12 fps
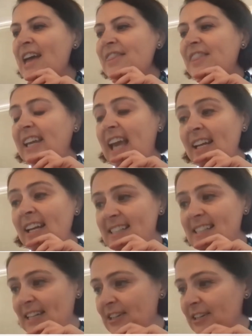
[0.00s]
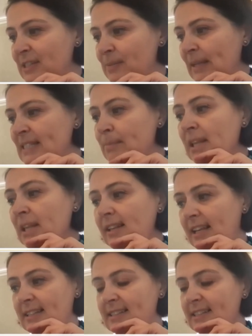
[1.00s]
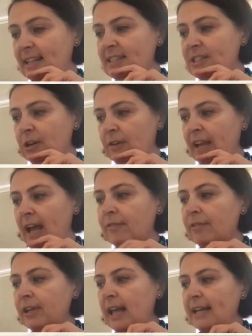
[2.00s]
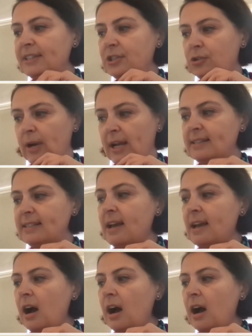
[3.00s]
the Getty Center spends millions conserving every last trace